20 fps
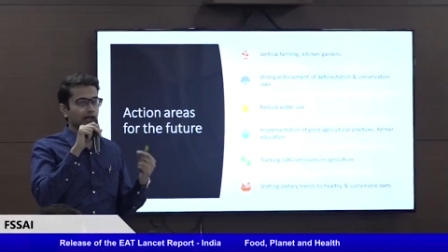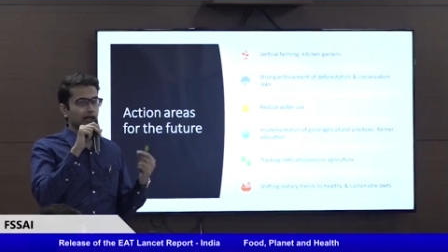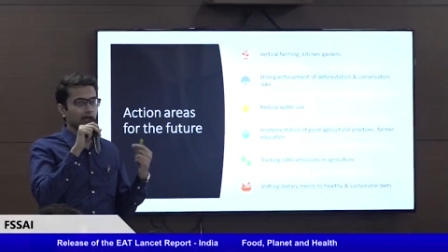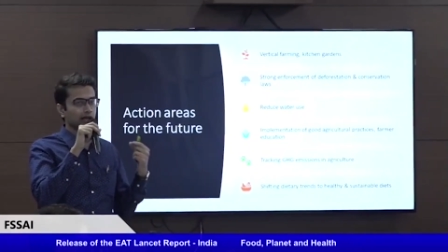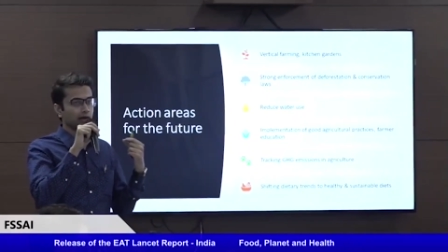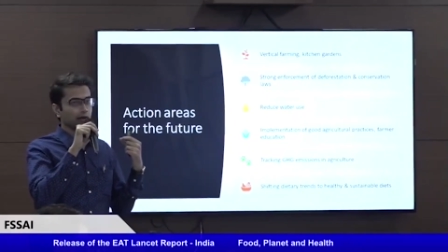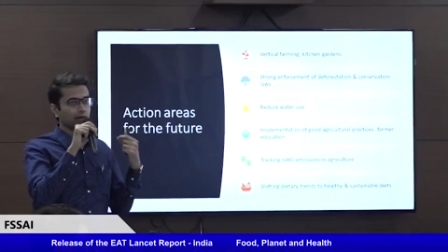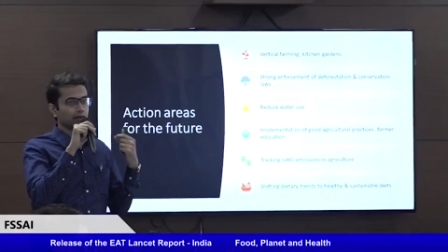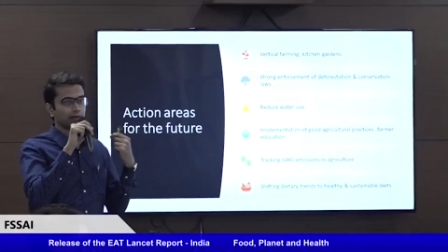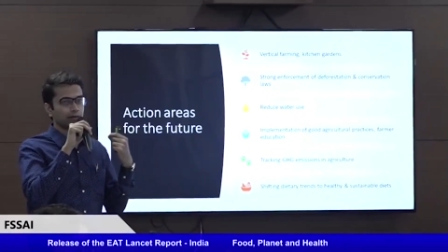
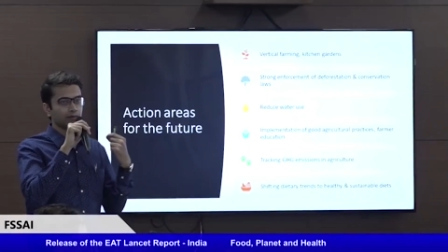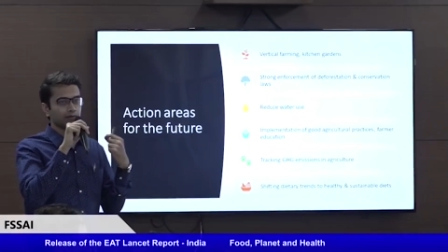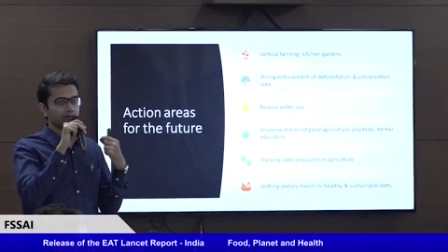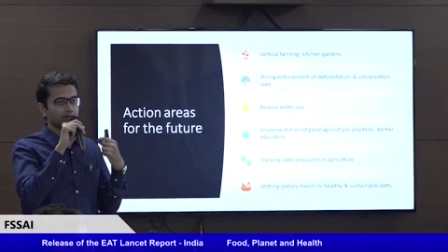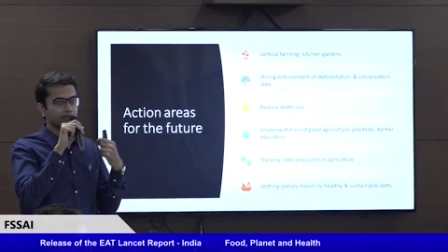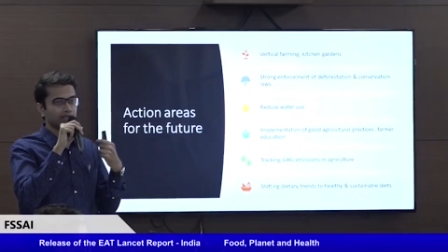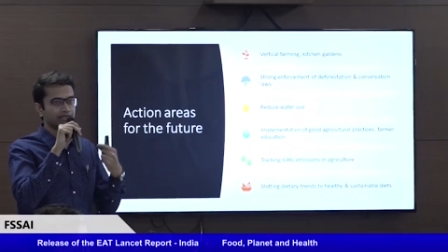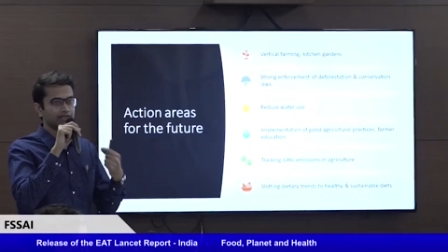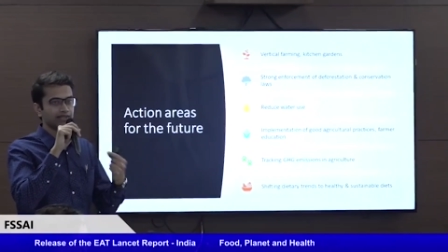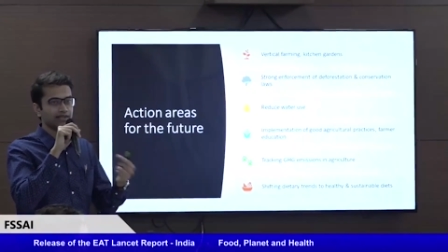
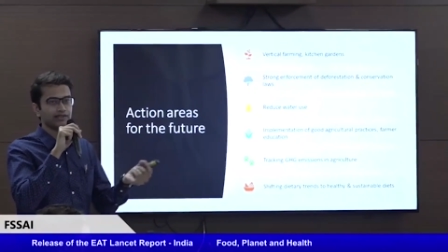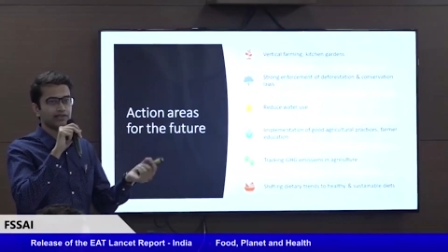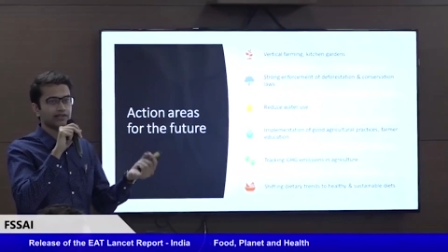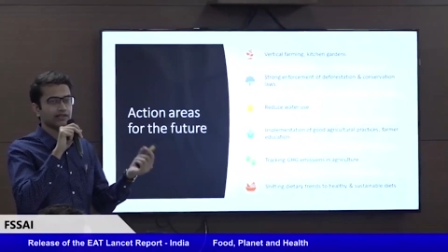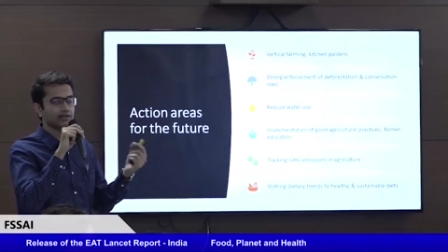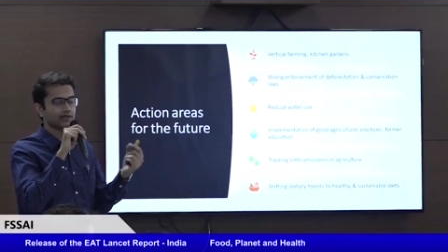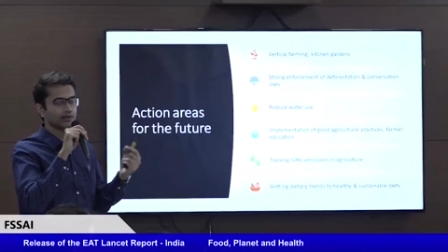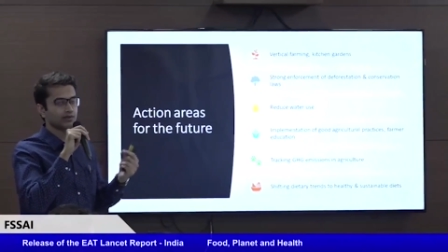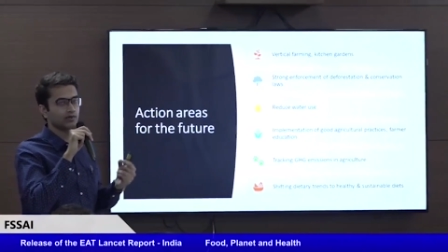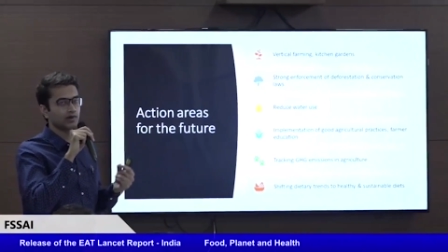The
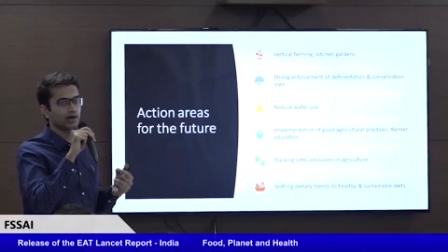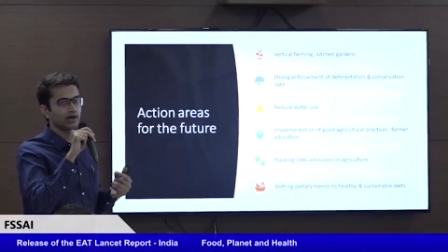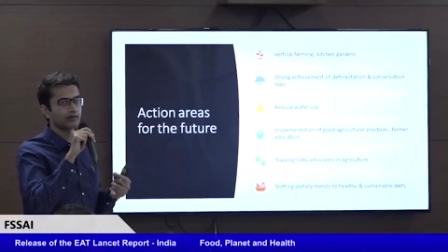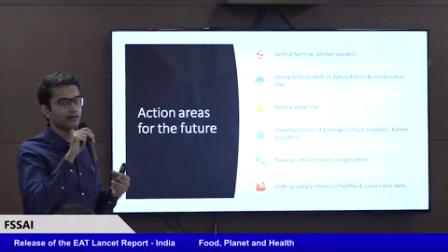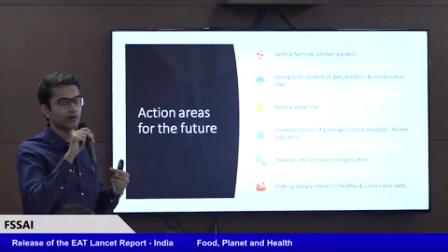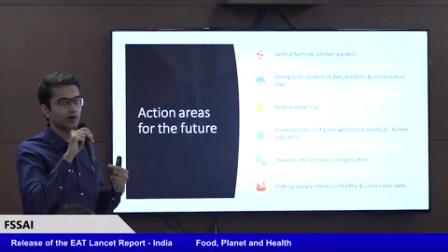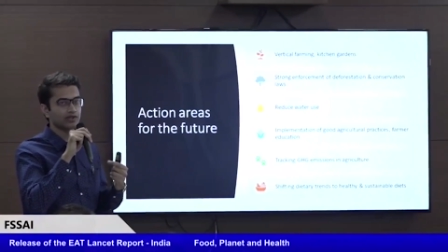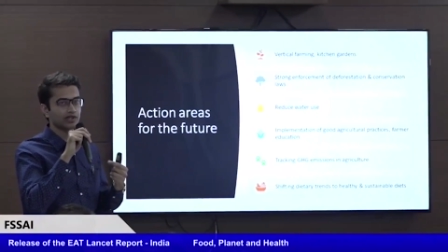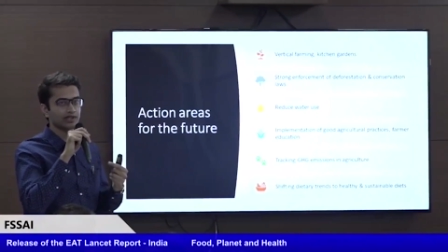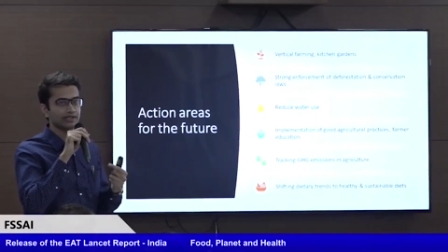youngsters who
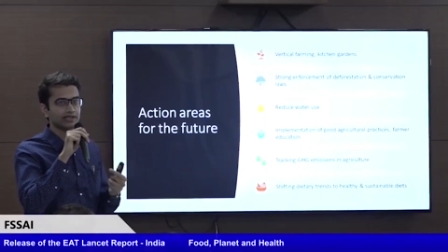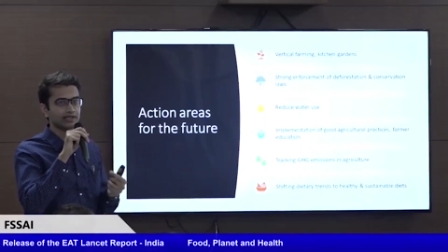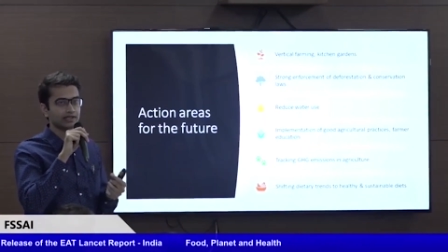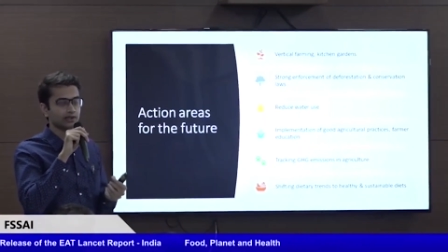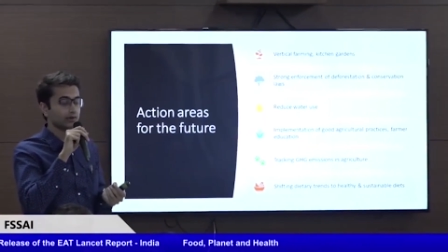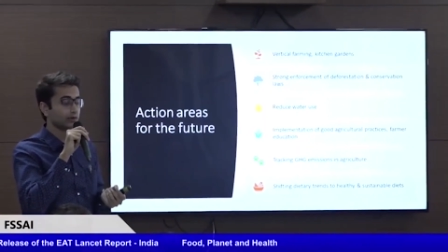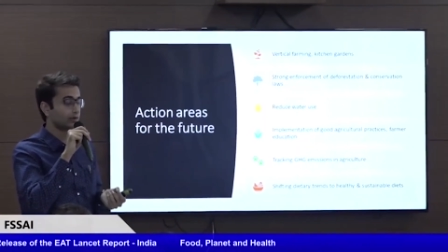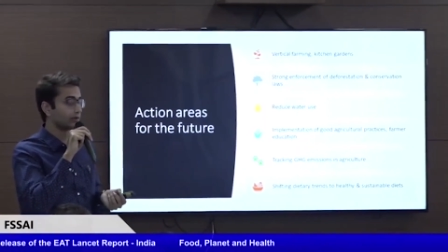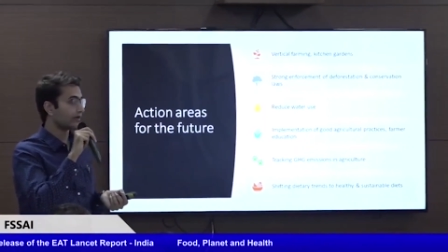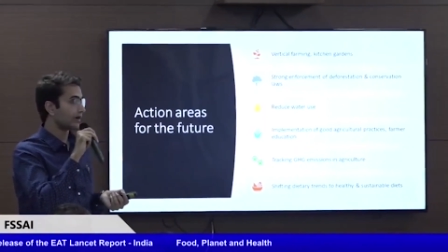are watching
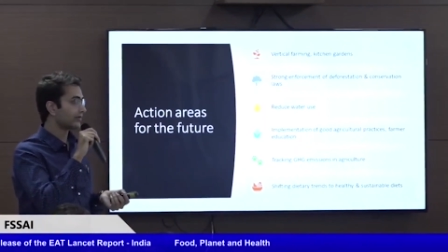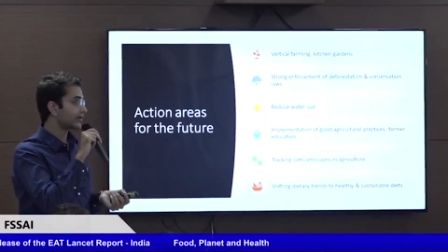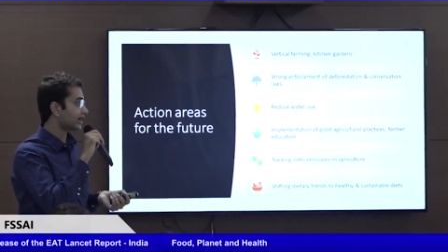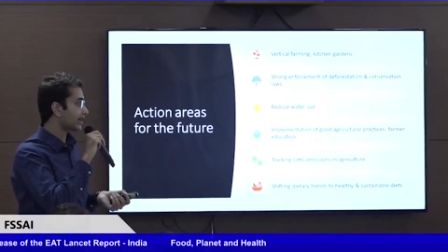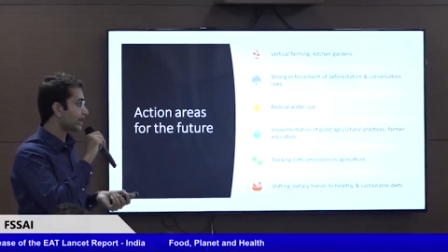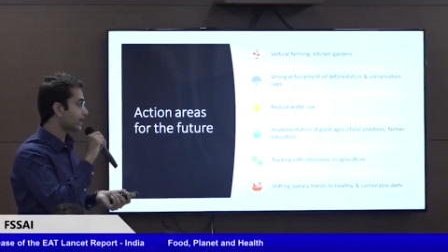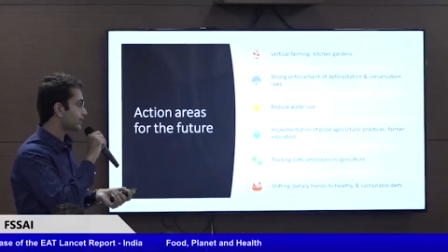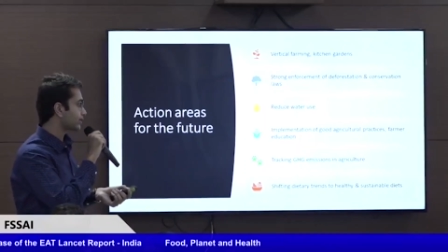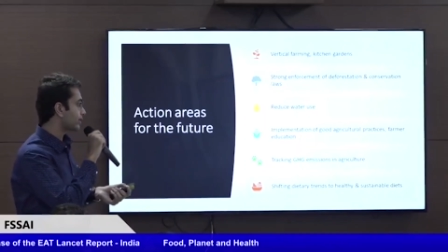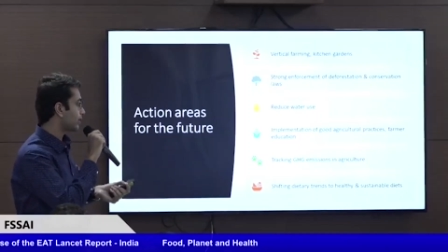this through
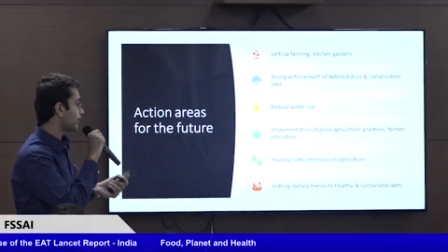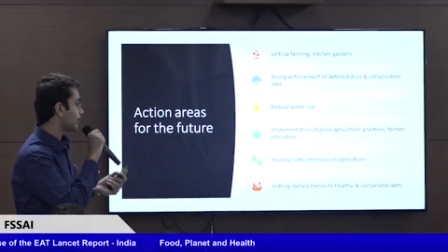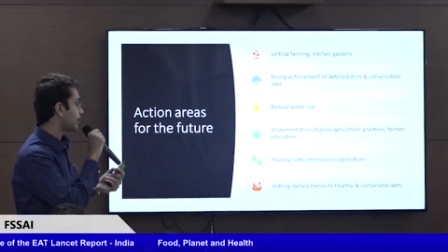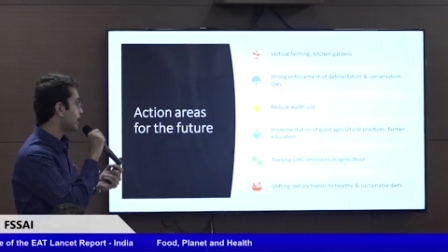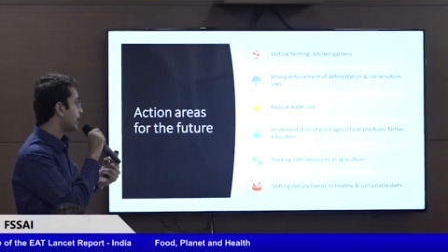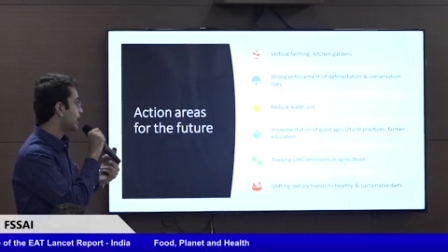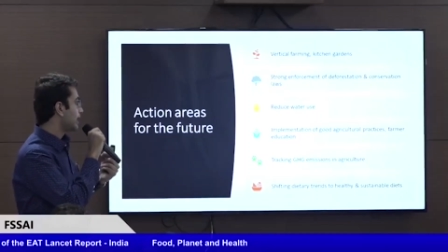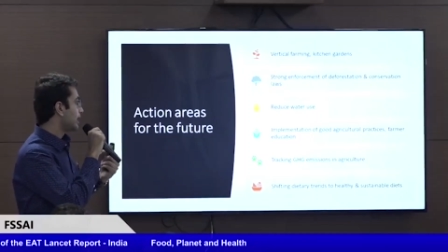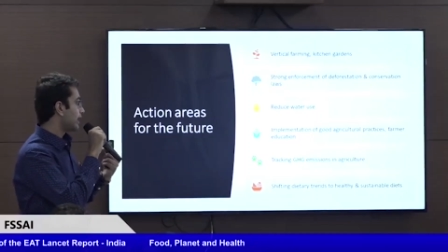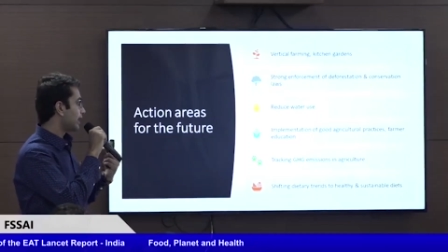webcast
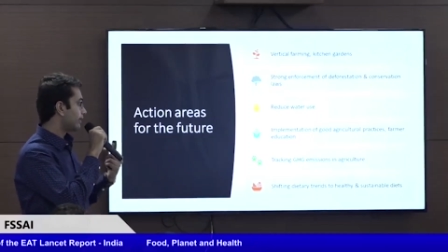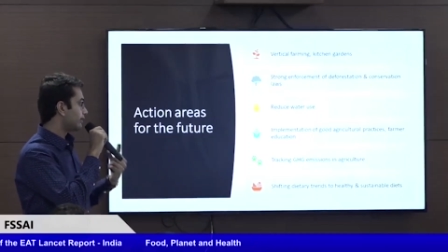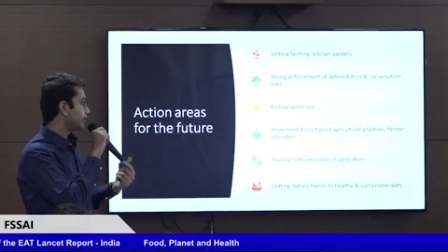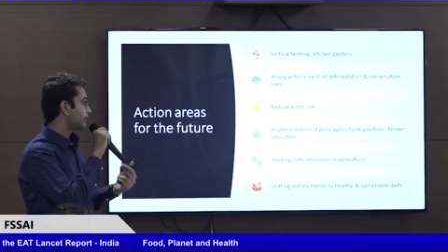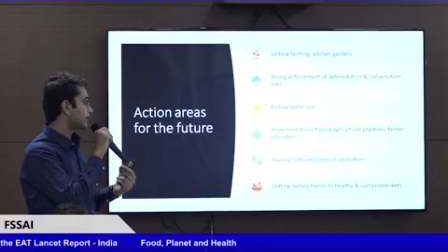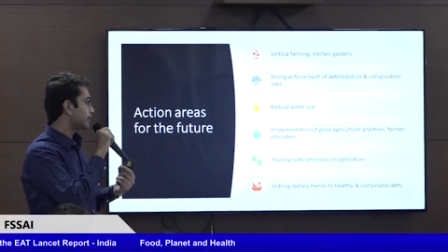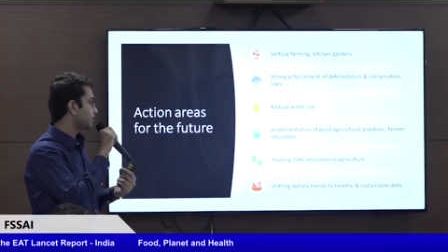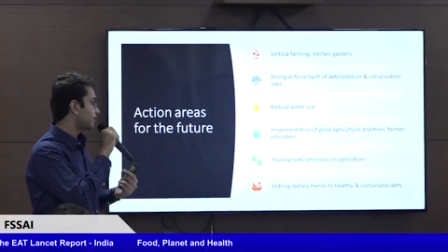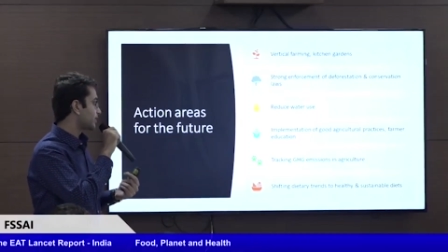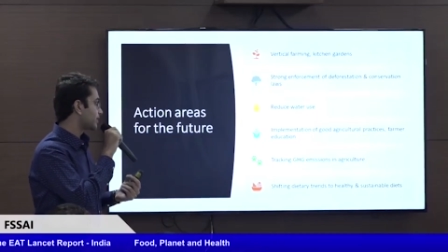or
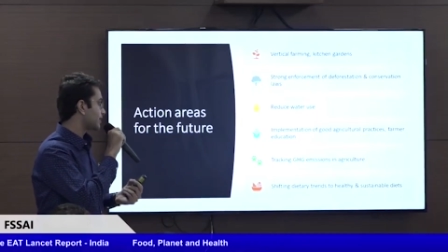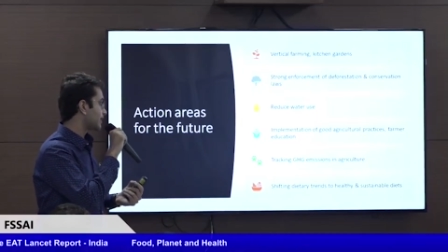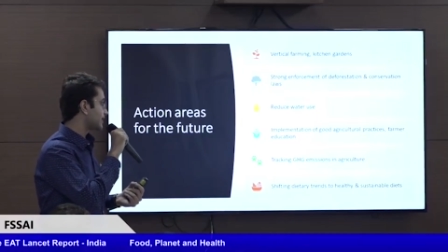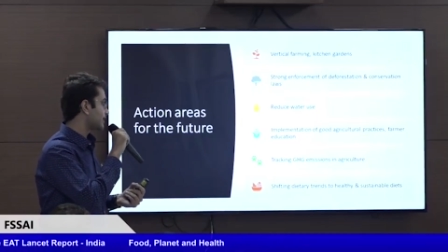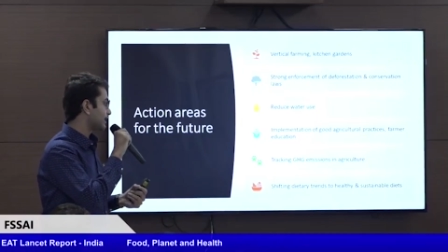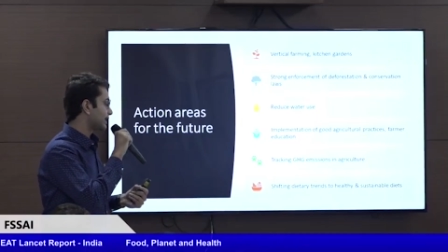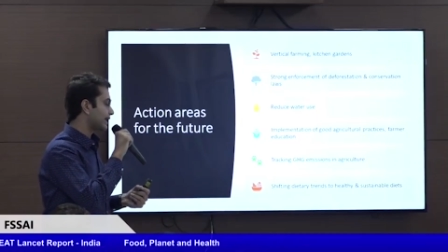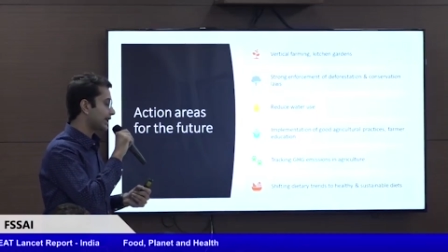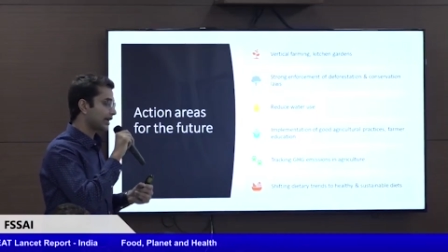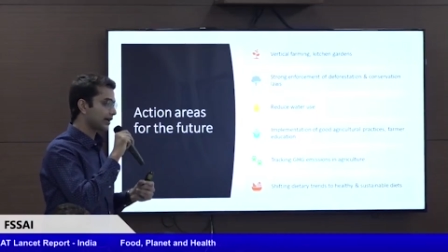everyone who's
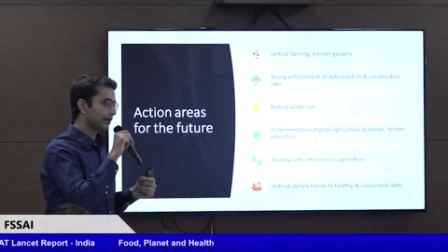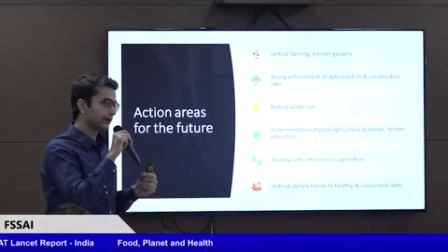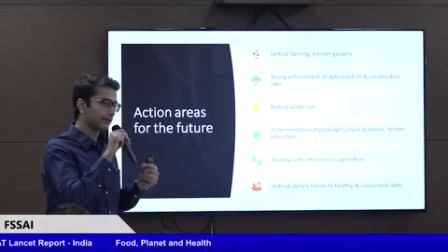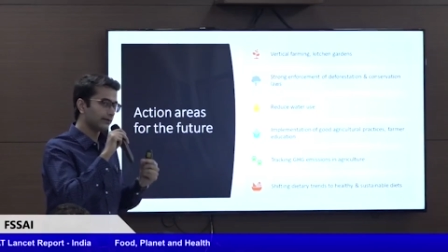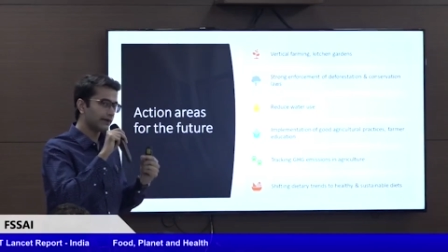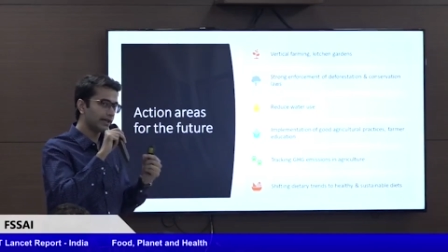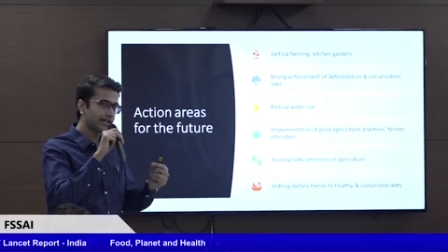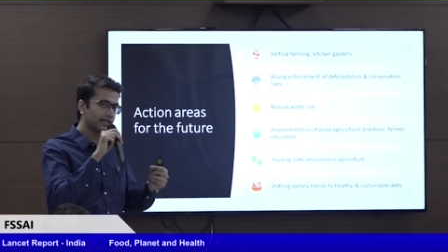present here,